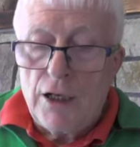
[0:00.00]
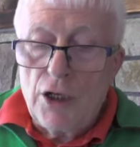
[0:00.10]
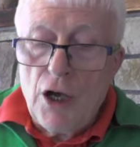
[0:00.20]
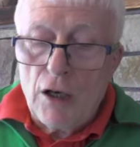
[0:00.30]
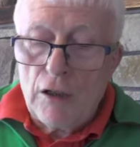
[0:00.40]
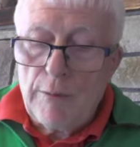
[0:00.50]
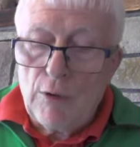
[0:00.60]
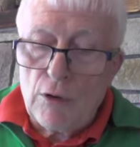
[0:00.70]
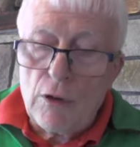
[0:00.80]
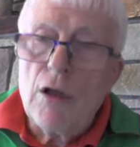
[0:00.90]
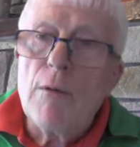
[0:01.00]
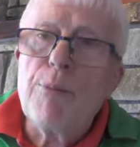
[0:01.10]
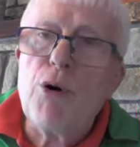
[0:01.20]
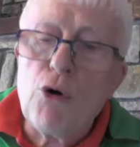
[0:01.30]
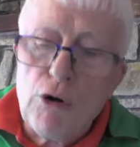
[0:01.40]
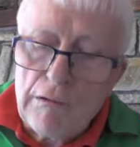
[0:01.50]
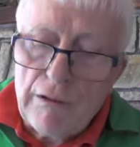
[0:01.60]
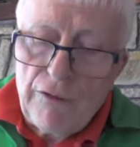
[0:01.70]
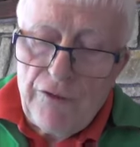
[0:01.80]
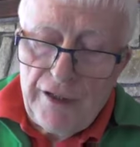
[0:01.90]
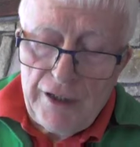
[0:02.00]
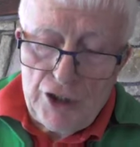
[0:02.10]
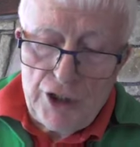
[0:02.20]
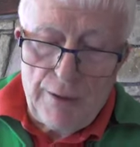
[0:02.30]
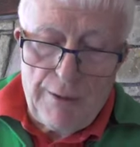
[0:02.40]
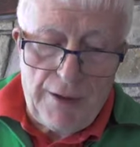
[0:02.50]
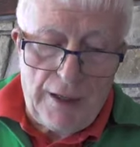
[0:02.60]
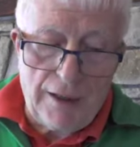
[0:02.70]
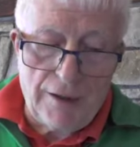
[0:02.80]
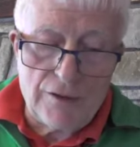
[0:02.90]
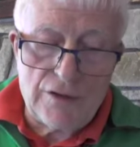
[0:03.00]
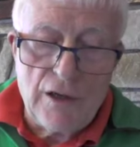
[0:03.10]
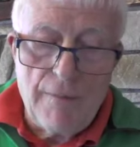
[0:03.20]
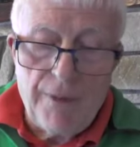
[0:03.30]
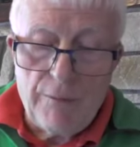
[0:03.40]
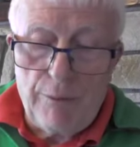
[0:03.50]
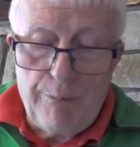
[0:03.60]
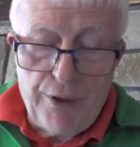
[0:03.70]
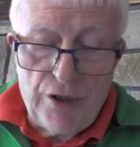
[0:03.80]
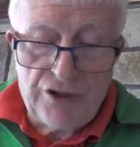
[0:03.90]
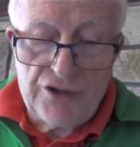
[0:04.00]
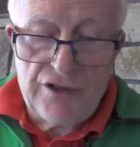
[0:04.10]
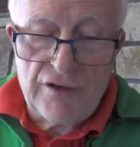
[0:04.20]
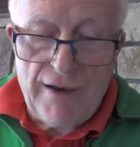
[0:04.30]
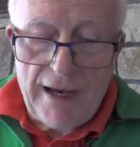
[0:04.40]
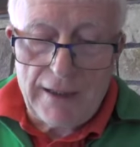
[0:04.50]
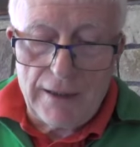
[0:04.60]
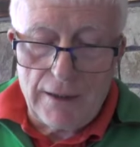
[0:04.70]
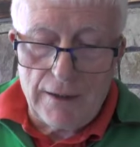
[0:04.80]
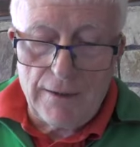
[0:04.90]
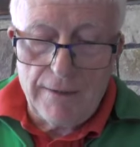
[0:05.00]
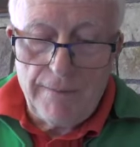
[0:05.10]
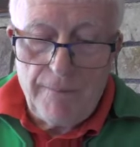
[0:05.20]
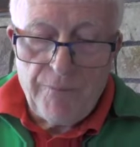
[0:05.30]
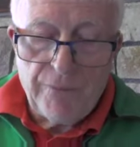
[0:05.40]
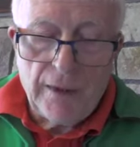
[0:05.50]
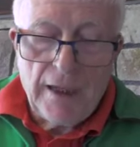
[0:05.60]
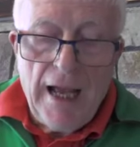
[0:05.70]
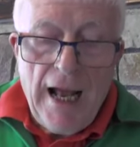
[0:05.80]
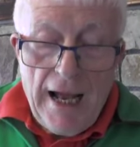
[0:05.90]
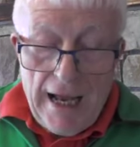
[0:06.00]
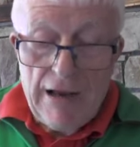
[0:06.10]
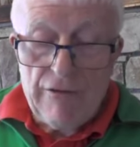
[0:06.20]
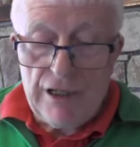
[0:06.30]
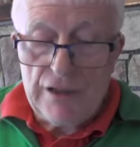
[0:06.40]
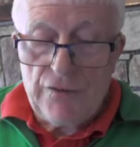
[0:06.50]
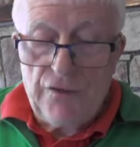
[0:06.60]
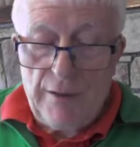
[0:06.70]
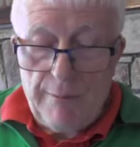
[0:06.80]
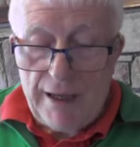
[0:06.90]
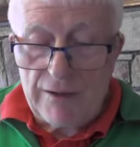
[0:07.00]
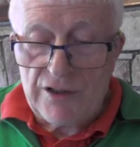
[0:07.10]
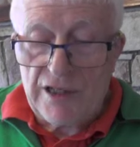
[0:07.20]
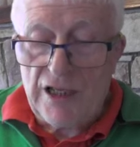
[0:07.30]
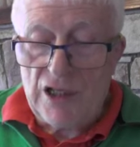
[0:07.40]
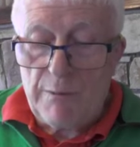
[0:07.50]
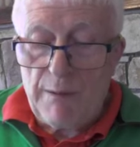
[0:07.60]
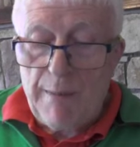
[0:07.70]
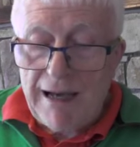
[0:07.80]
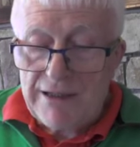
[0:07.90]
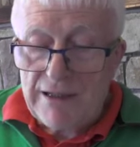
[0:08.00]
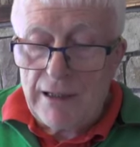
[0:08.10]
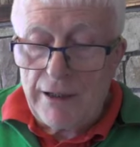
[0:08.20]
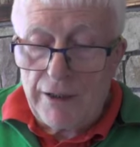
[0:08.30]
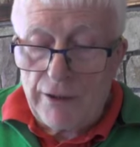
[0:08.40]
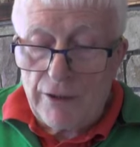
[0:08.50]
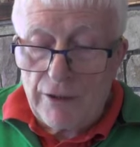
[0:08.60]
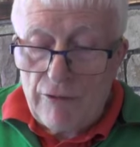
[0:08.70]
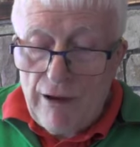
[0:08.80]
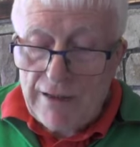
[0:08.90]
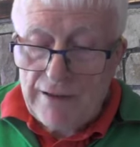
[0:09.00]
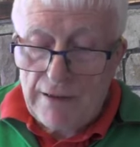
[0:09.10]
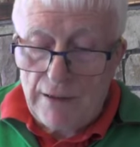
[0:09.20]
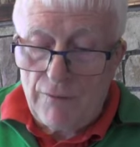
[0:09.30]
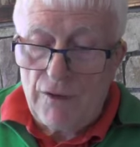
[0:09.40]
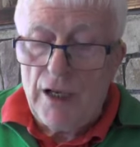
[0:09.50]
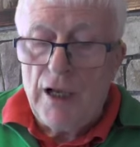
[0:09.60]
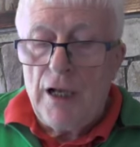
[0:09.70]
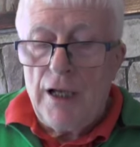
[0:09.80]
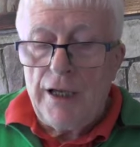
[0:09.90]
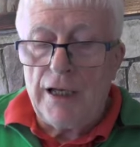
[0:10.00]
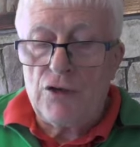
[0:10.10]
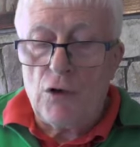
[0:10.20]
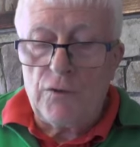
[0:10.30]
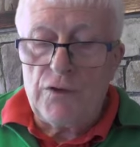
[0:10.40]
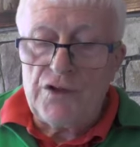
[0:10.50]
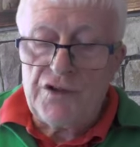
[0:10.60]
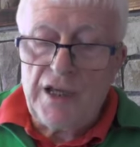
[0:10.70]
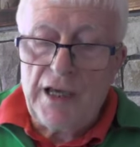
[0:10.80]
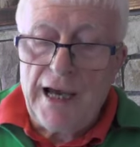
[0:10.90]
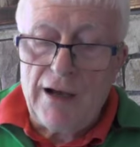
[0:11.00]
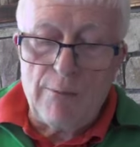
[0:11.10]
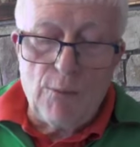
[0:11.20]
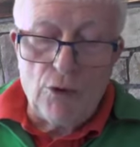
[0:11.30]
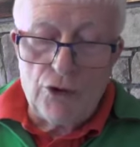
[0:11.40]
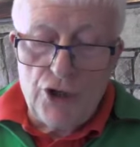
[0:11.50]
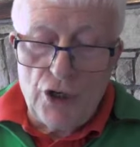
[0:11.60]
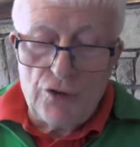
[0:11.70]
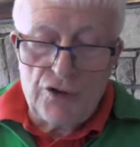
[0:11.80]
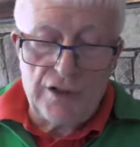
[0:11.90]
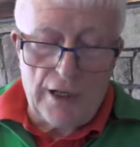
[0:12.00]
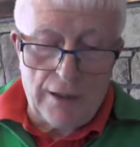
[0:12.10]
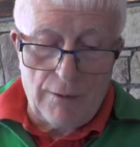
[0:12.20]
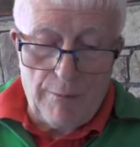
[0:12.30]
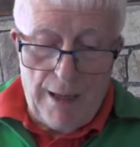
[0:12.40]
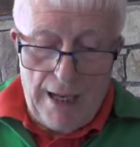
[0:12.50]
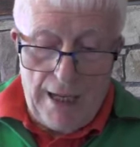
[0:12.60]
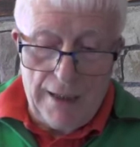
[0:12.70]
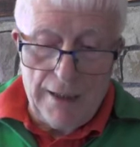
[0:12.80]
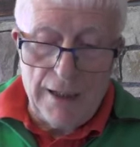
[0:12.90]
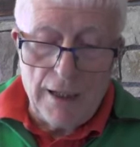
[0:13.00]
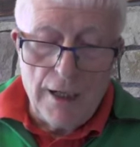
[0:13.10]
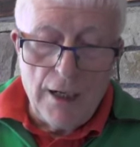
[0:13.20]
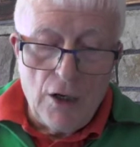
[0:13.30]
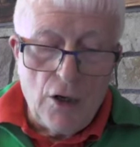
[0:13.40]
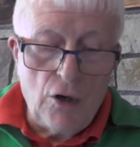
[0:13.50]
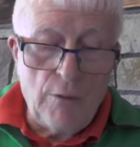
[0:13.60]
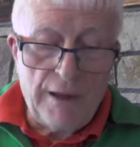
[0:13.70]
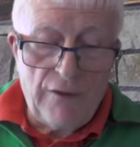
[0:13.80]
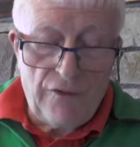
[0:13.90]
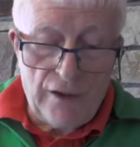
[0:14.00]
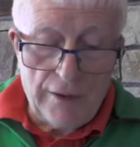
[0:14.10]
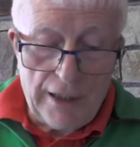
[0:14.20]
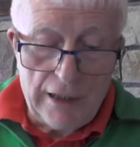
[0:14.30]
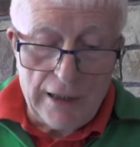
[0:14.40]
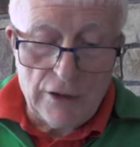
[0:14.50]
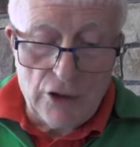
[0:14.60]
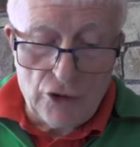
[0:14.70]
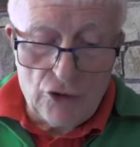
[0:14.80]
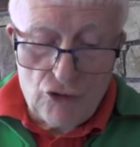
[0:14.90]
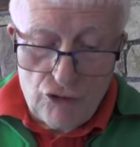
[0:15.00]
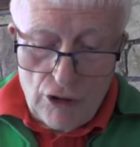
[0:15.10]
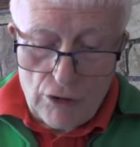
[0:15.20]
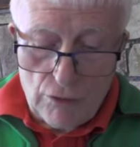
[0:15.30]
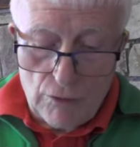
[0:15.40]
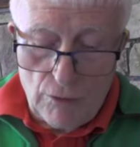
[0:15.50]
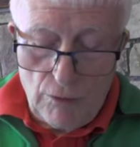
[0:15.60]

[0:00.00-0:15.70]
gullible, poor at finishing things, with bursts of anger. Aries females tend to be masculine and aggressive, yet often seek out more docile men whom they feel they can control.